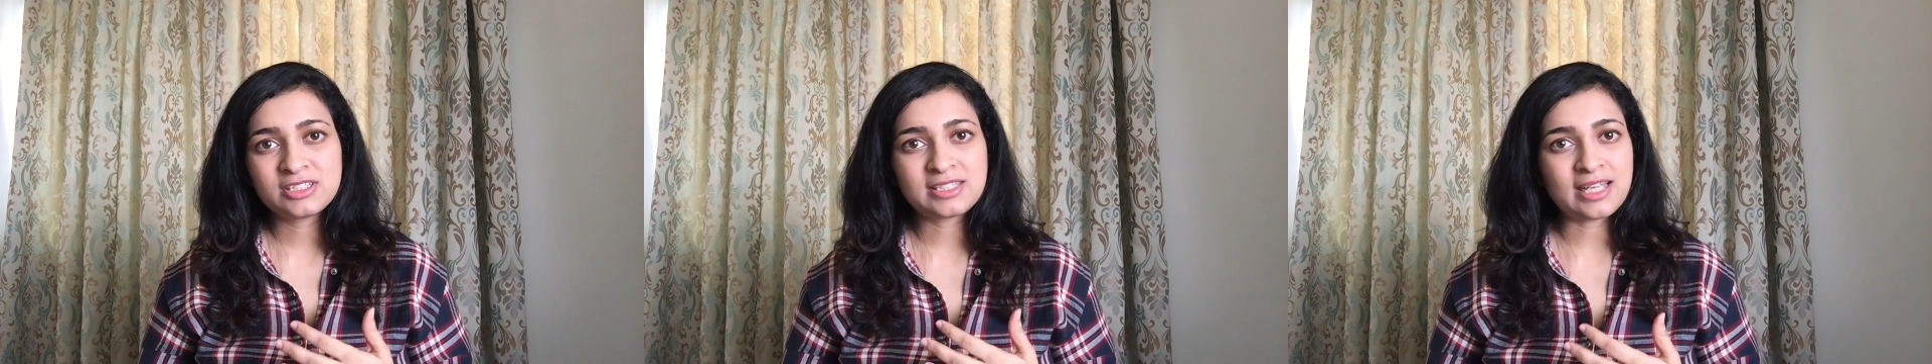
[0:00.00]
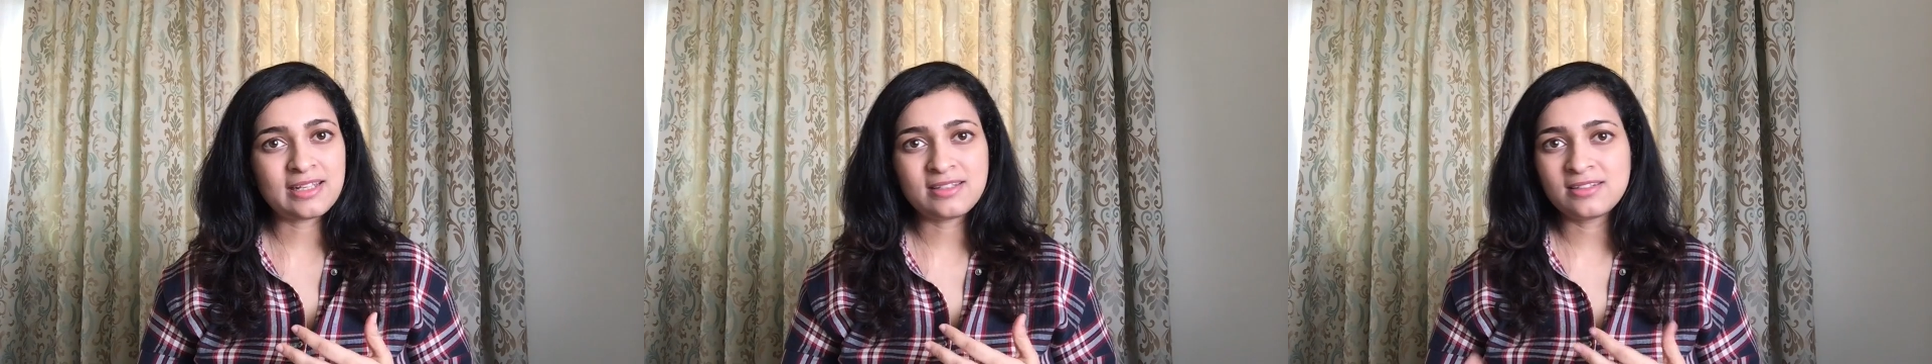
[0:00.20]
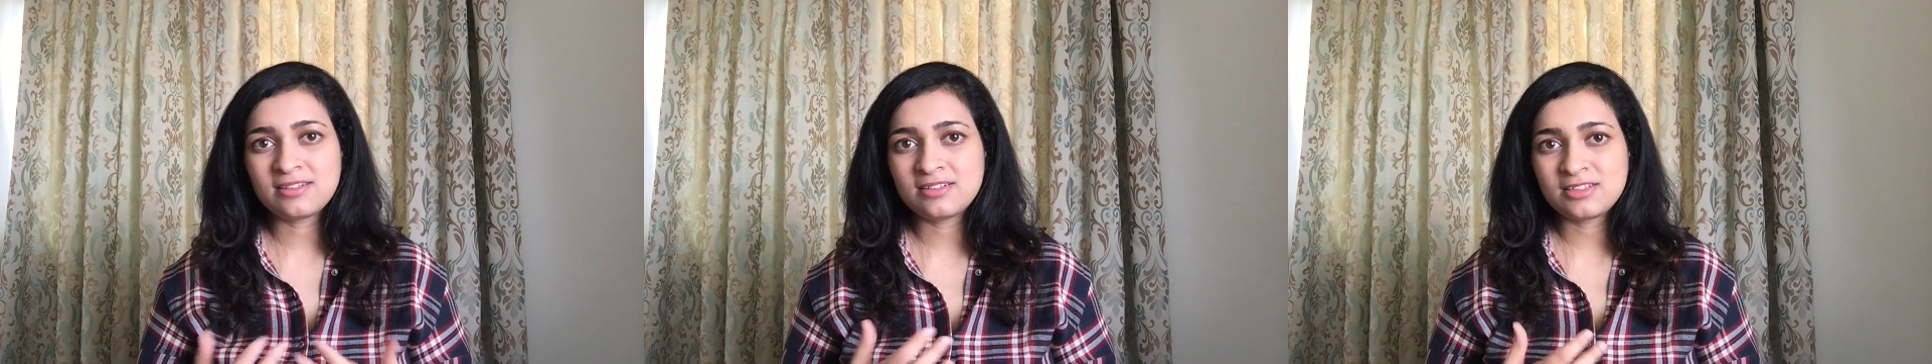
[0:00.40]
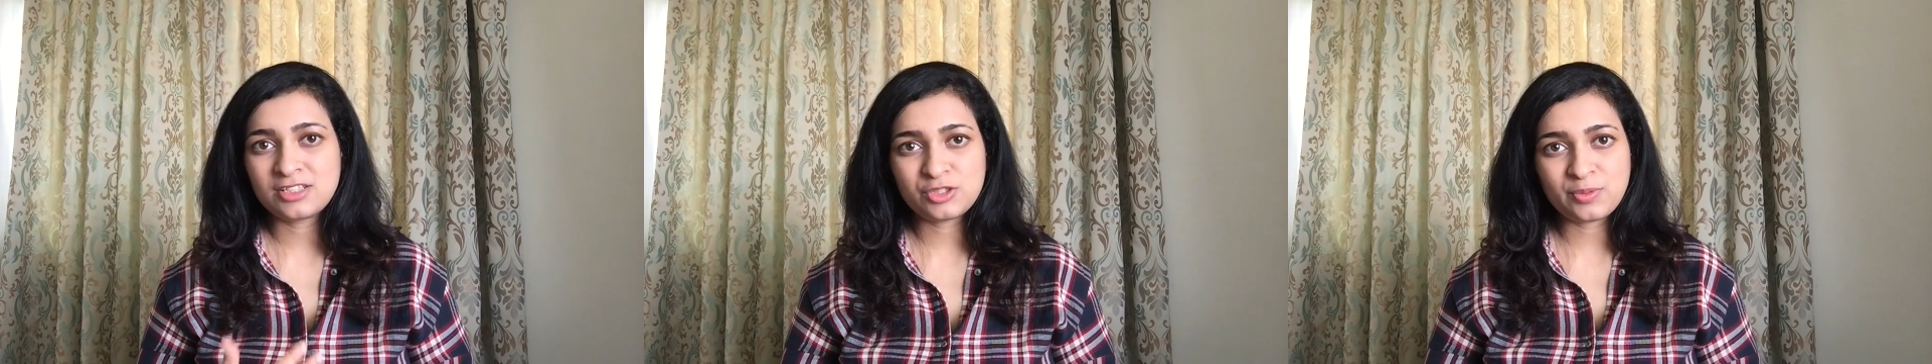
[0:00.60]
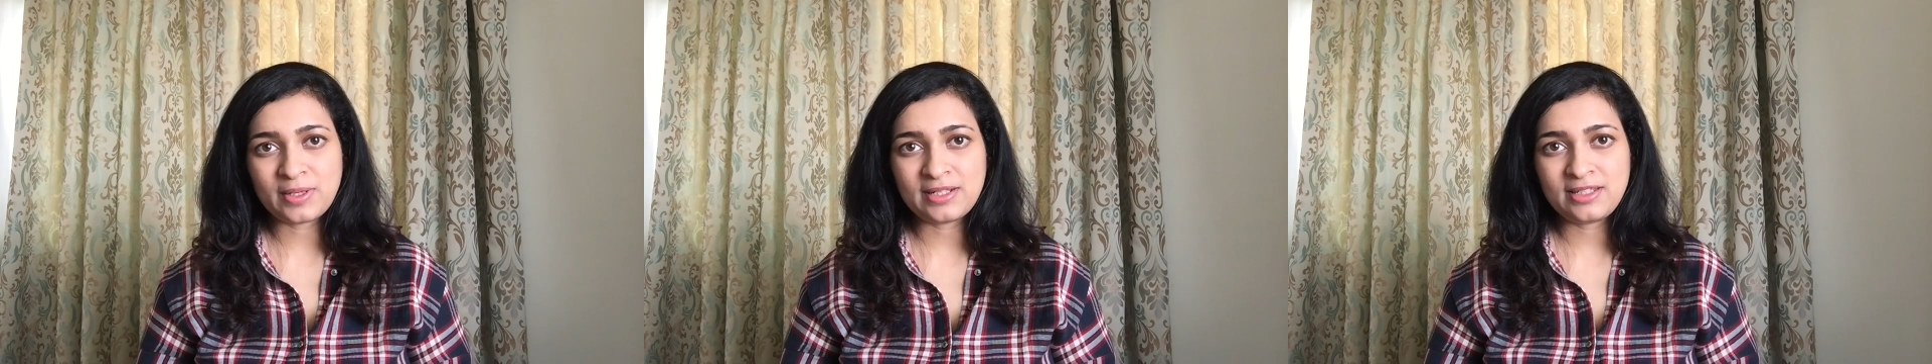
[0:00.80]
cycle is
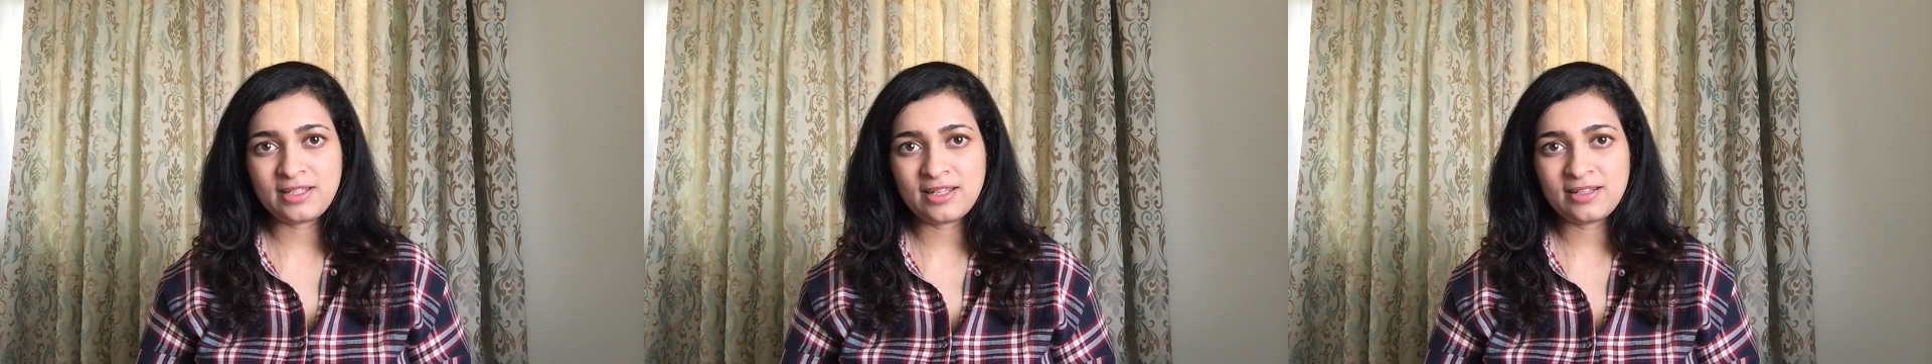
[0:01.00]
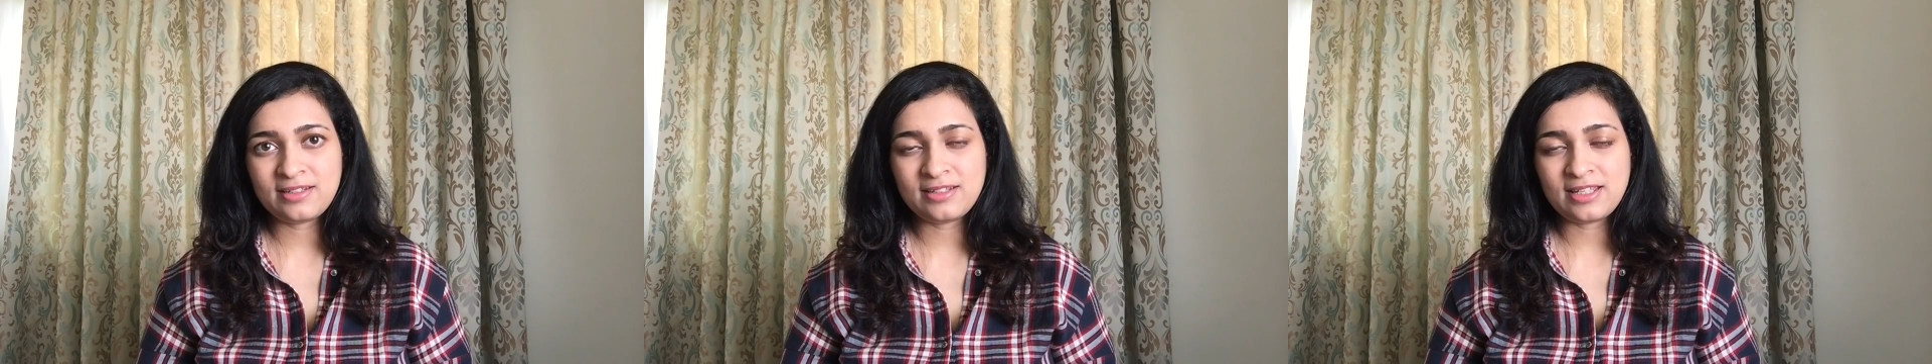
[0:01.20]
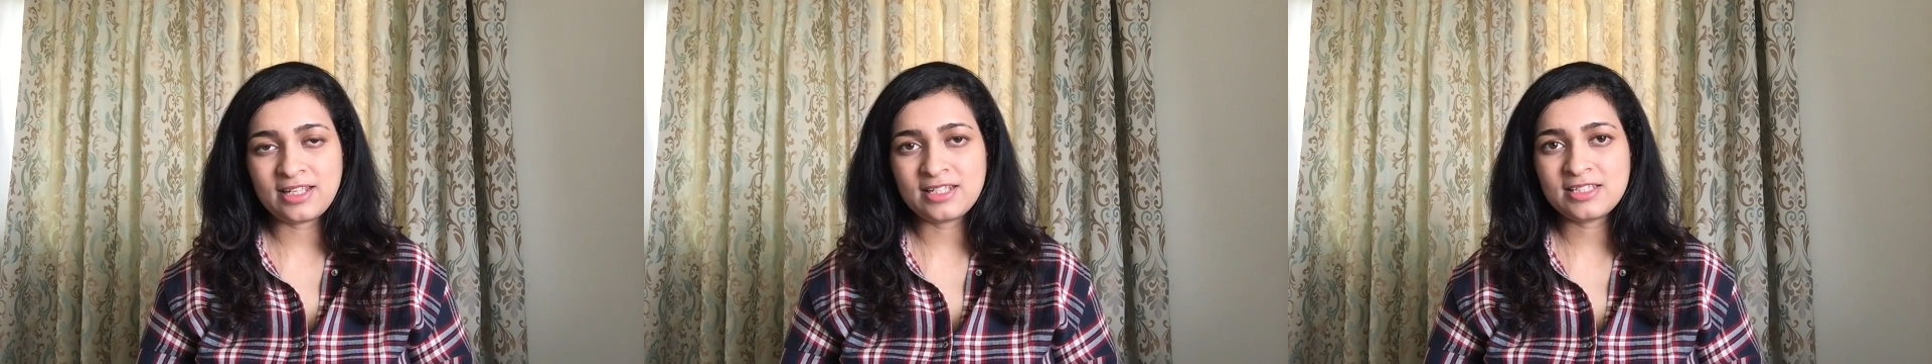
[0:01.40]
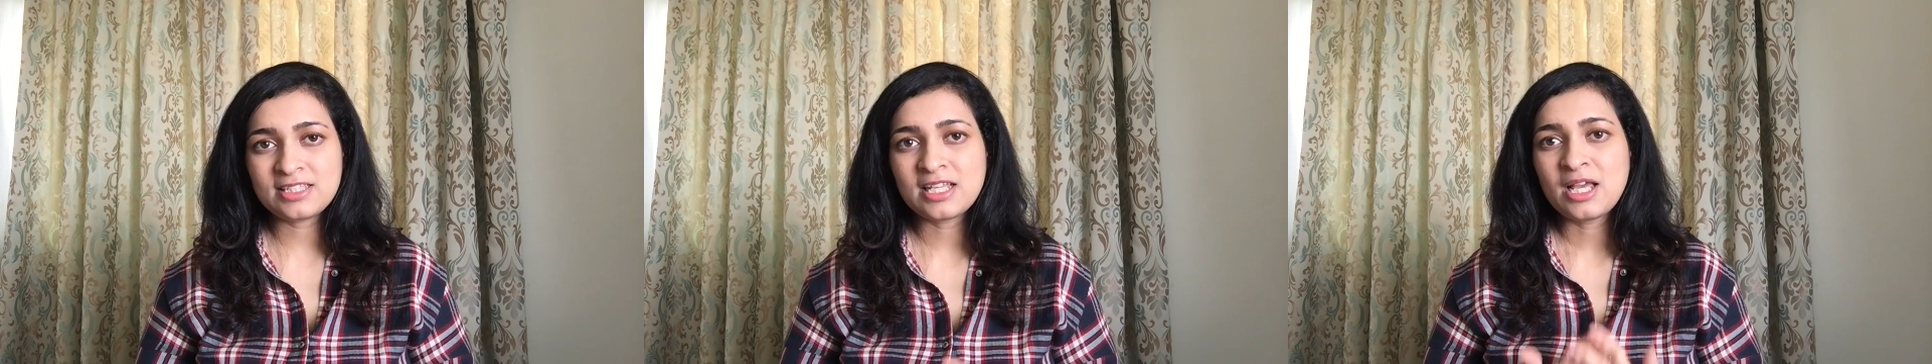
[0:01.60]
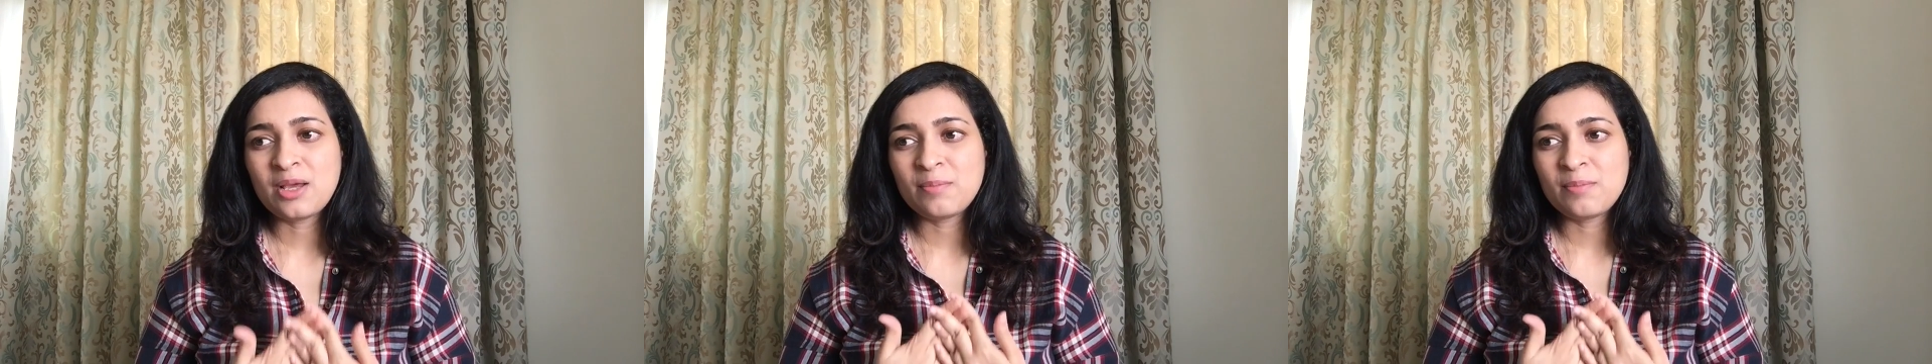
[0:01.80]
28 days,